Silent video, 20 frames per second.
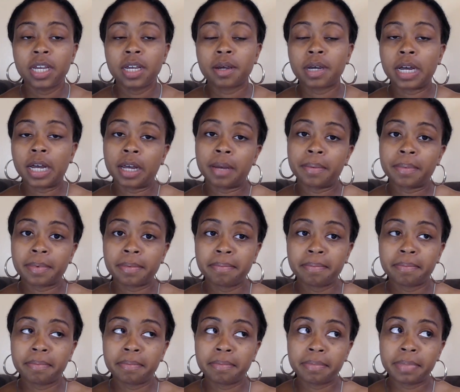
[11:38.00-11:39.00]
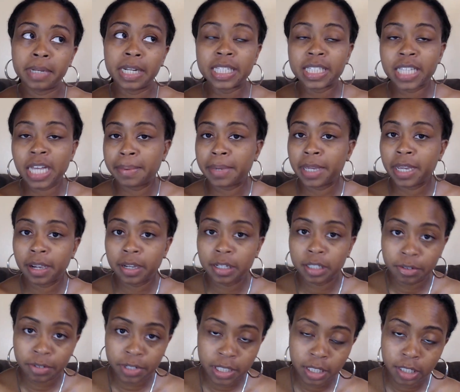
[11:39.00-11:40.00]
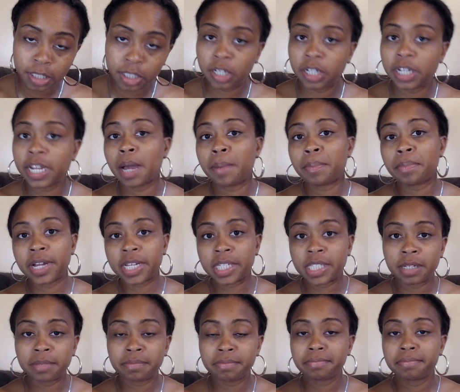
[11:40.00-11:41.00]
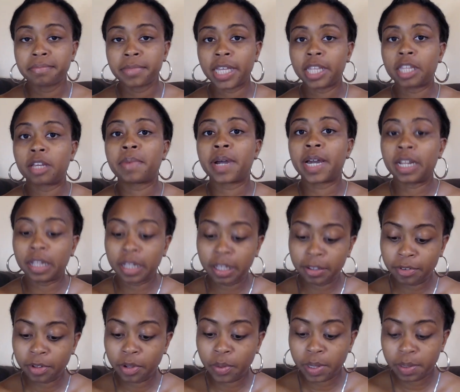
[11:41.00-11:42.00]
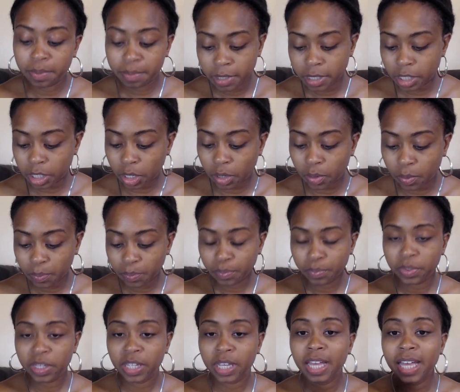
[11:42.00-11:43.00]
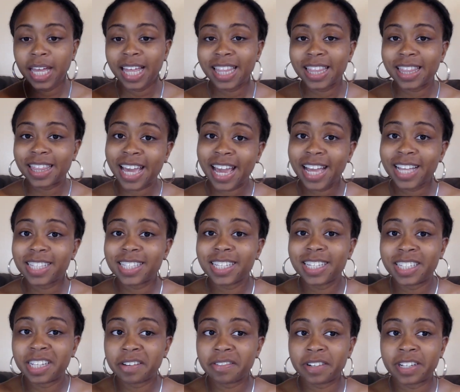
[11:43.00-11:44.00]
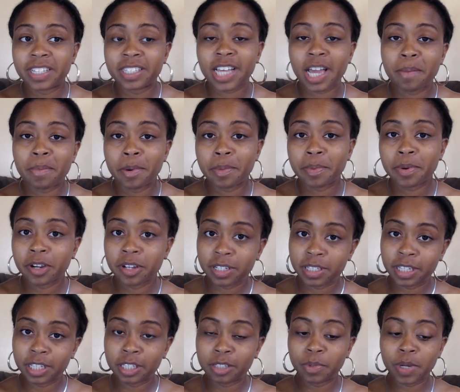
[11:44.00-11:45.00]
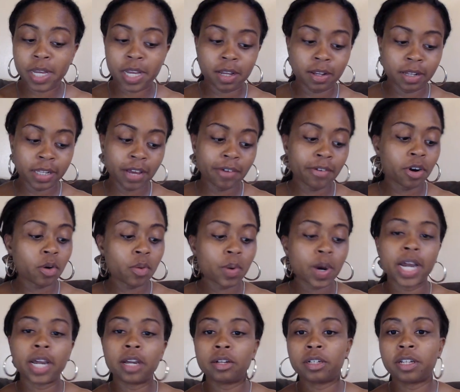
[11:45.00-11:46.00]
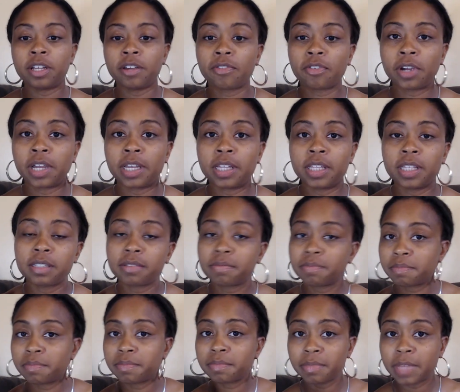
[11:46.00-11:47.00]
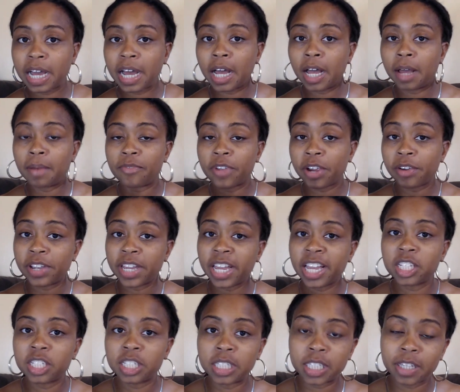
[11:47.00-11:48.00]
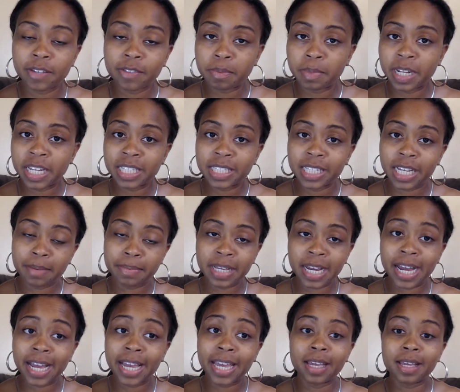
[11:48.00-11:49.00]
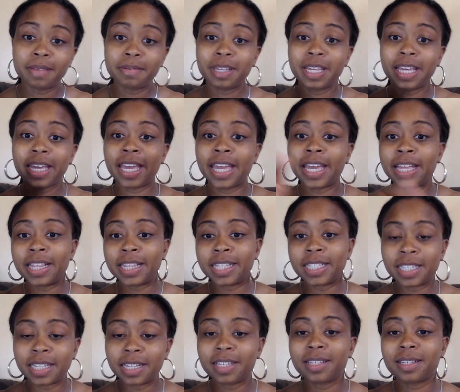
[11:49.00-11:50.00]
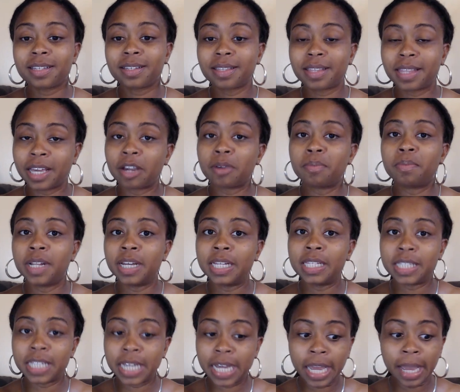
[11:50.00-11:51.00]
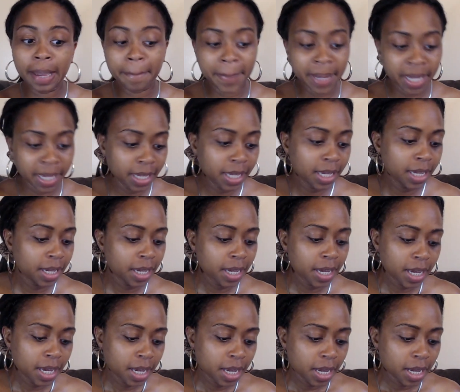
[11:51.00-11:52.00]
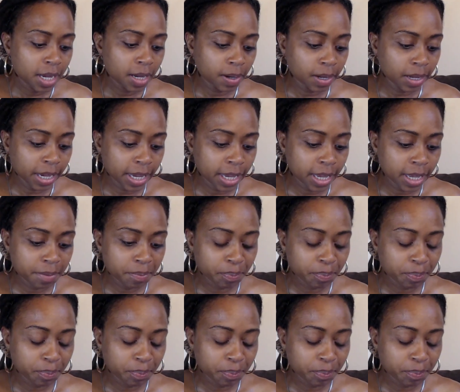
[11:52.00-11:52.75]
blood type characteristics are not present in their bodily fluid. So that's a different type of person as well, and they require different variations of the blood type diet in their blood type. Okay.